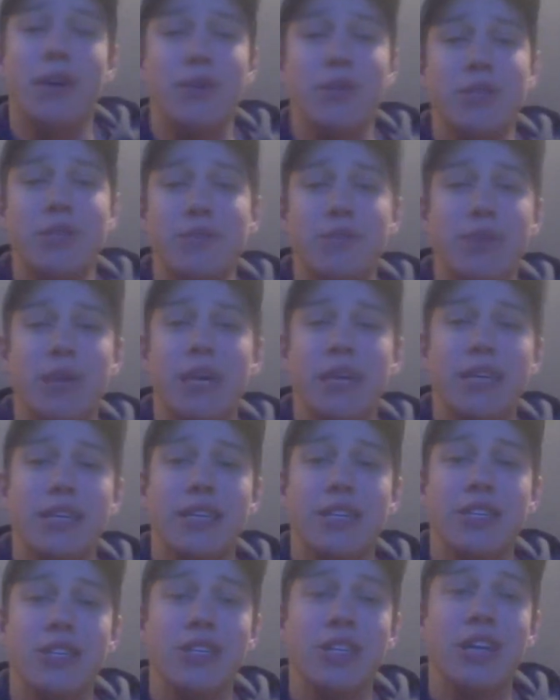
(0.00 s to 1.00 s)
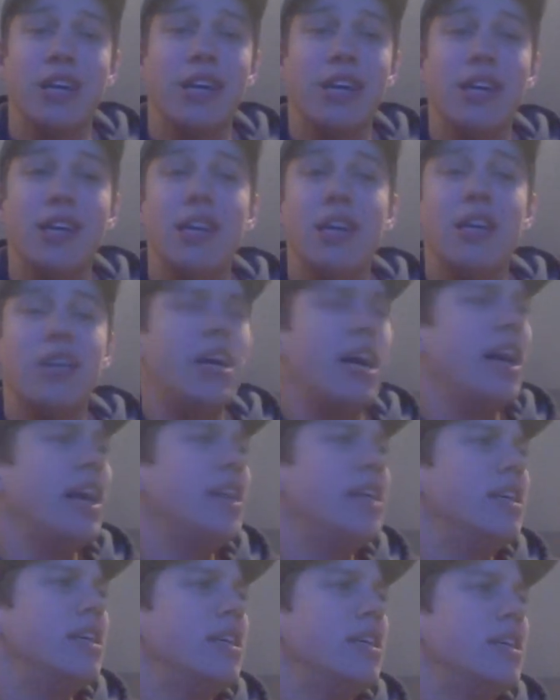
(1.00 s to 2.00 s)
wasn't even paying attention.
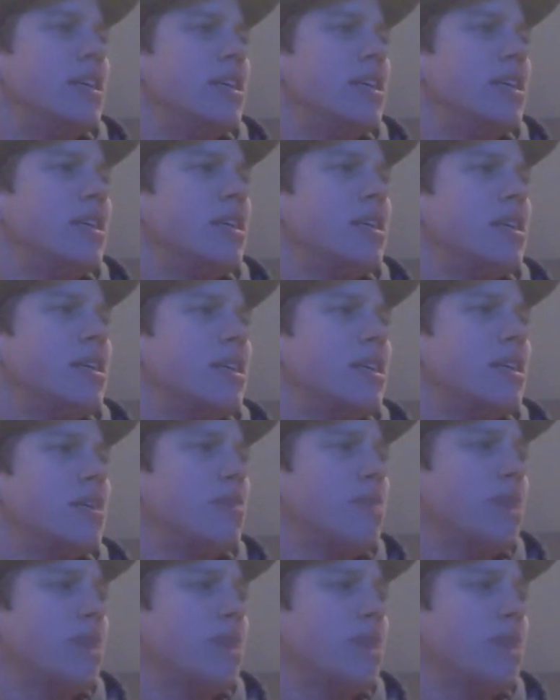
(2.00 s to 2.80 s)
Hey, come